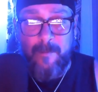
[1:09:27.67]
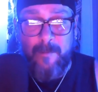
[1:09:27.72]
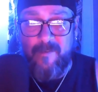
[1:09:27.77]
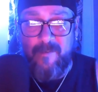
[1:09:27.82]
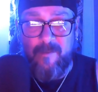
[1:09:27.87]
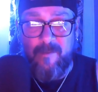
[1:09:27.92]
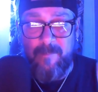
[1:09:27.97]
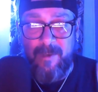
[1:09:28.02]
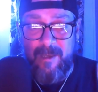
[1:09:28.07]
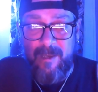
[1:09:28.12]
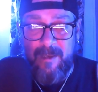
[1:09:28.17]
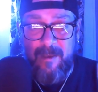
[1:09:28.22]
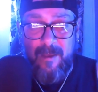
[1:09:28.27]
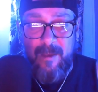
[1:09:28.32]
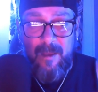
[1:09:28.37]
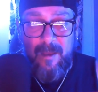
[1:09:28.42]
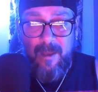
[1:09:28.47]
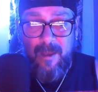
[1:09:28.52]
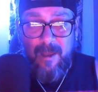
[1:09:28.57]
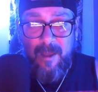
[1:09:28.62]
to speak,
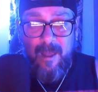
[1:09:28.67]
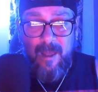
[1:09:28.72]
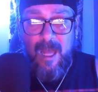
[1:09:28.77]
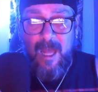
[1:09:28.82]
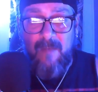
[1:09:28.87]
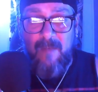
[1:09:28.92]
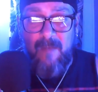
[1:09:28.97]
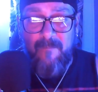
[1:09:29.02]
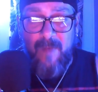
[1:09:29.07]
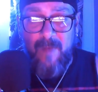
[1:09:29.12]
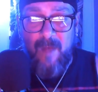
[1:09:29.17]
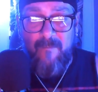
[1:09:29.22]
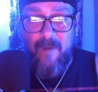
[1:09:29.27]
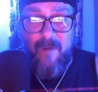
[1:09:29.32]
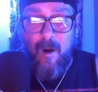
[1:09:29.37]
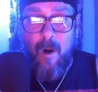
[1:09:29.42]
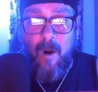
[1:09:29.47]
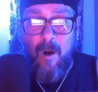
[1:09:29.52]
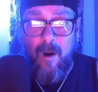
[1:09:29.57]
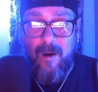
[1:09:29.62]
of, of
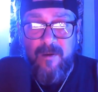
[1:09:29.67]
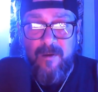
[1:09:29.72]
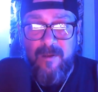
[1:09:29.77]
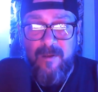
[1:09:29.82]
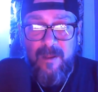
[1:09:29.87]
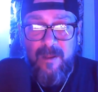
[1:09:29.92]
art.